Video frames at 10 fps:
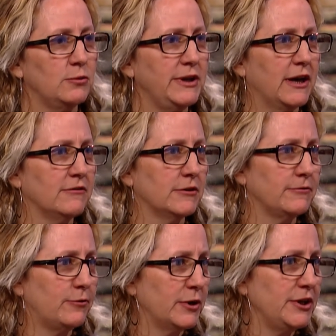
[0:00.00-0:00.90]
We have a
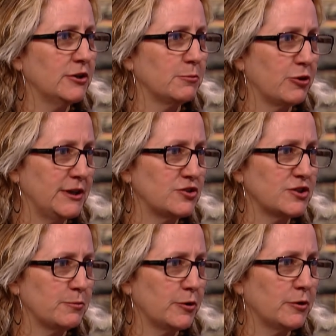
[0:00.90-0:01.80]
four-year
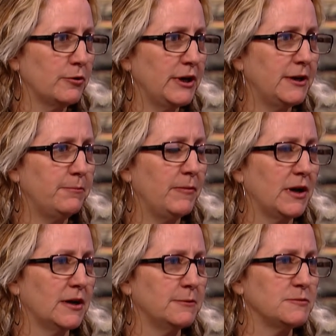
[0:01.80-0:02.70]
apprenticeship program,
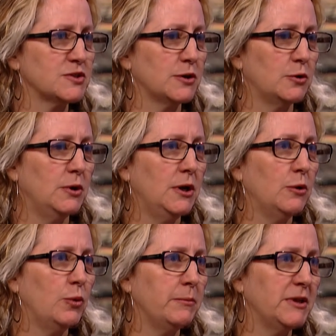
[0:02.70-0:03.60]
um, so
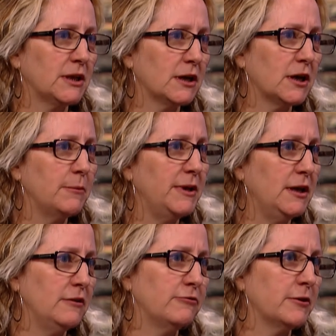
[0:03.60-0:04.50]
women can come
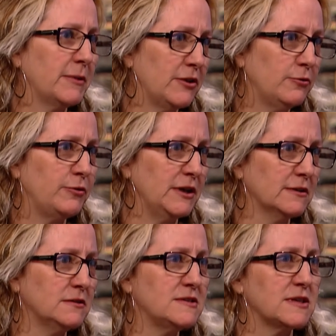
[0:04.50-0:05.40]
in from other
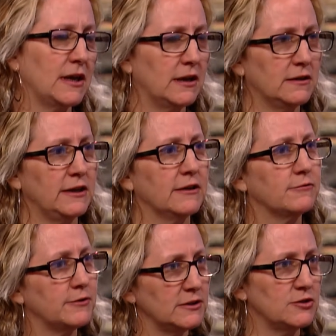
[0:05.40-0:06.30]
fields and get
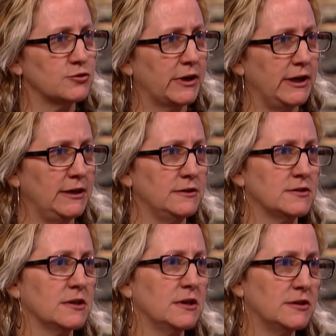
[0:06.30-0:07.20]
fully trained,